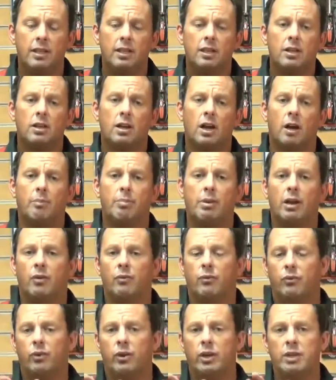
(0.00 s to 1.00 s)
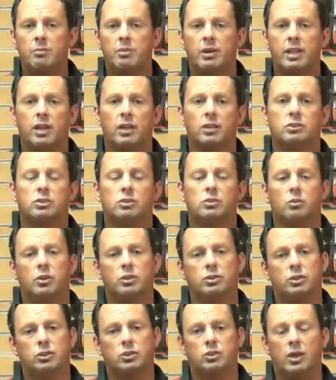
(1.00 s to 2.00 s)
compound for anybody else that wants
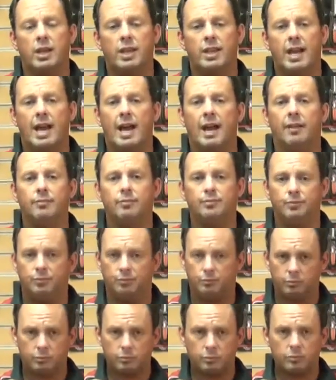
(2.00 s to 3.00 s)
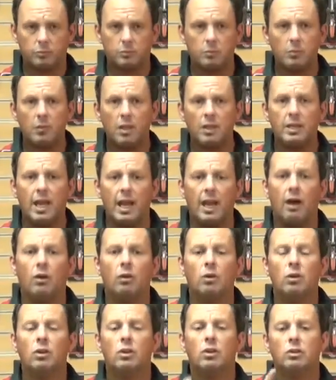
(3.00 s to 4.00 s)
to try that. Now,
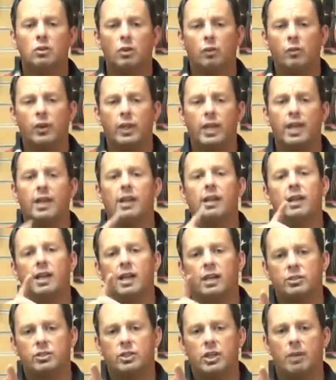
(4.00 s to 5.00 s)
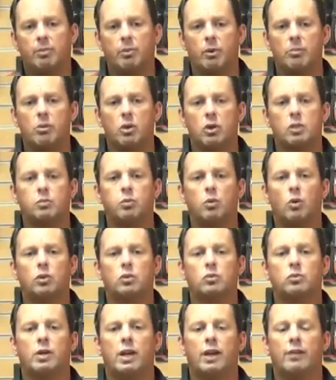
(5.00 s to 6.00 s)
don't forget, at Chaparral Motorsports,
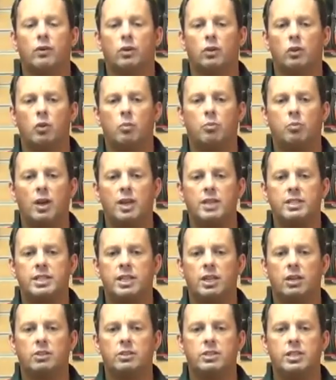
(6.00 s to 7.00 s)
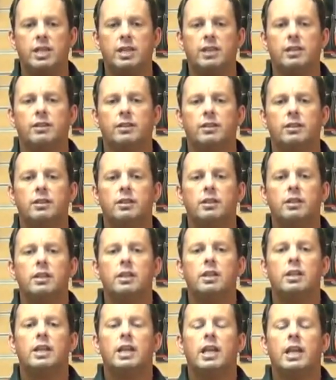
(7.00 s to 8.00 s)
we have our low price guarantee.
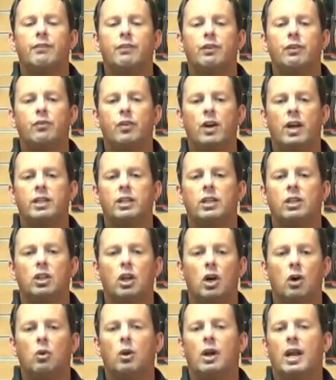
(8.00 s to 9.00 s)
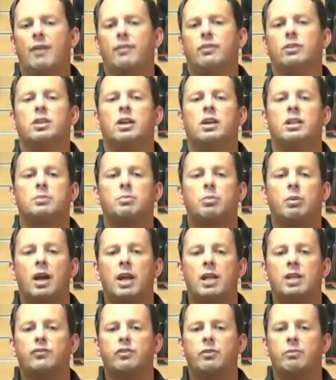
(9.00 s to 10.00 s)
If you find a lower advertised
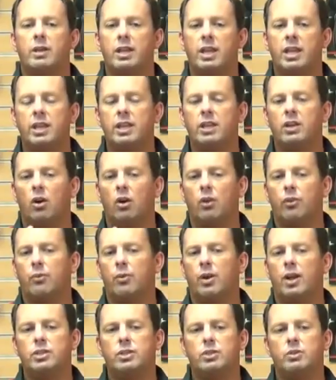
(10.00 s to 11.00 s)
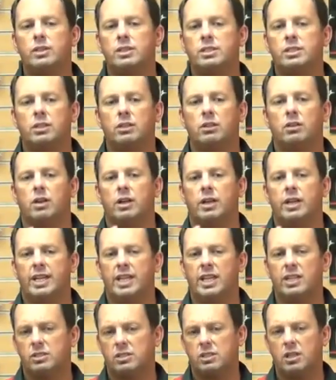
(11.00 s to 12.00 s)
price from any authorized U.S. dealer on an
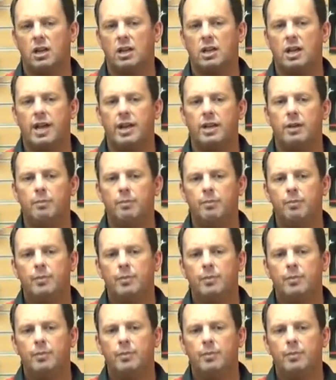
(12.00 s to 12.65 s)
in-stock item,